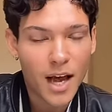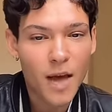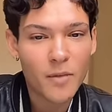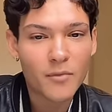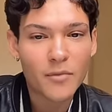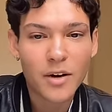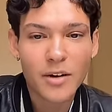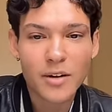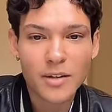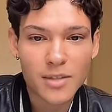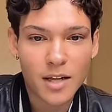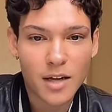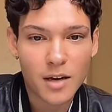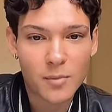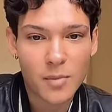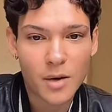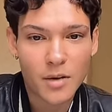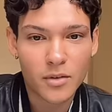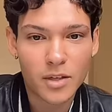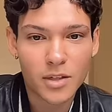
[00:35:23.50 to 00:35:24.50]
yeah, I'm very
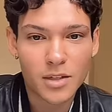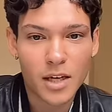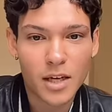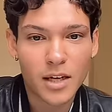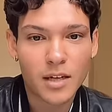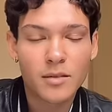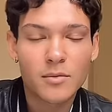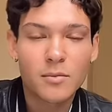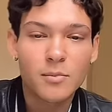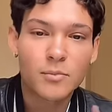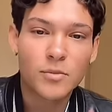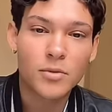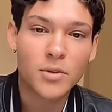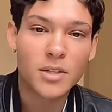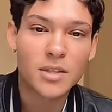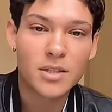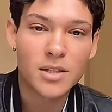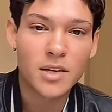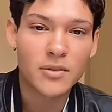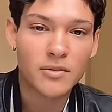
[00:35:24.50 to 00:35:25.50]
excited about red light.
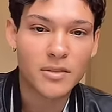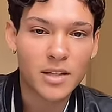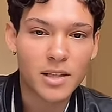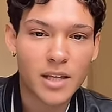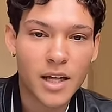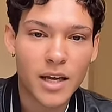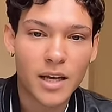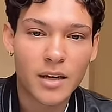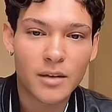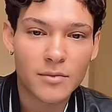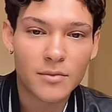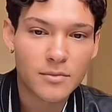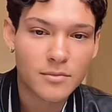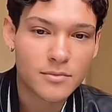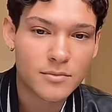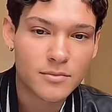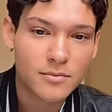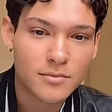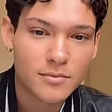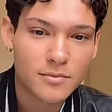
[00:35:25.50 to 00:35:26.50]
Please say red light.